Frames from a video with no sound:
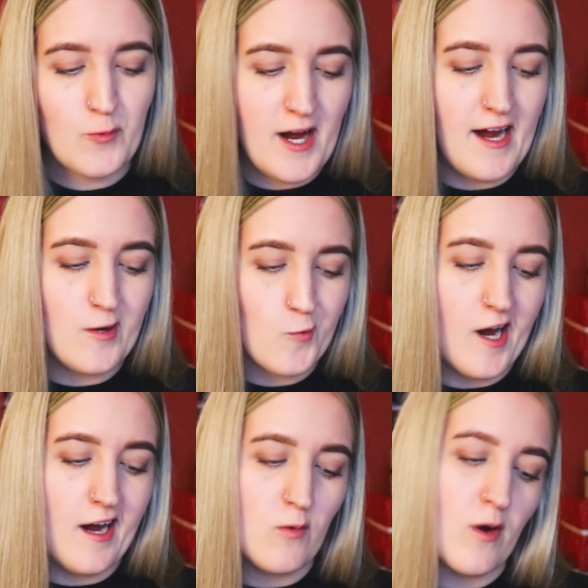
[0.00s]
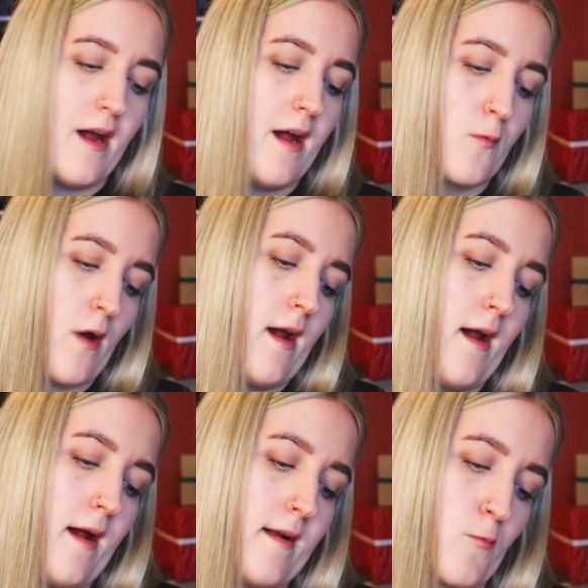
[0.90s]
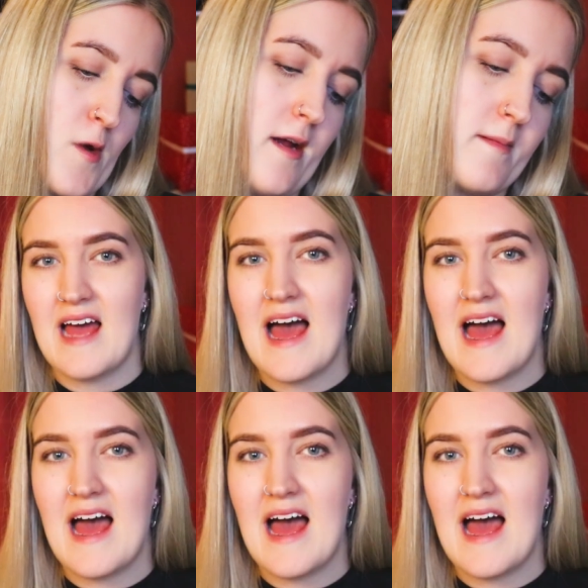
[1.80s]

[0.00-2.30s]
rain, rain, rain, rain, and rain.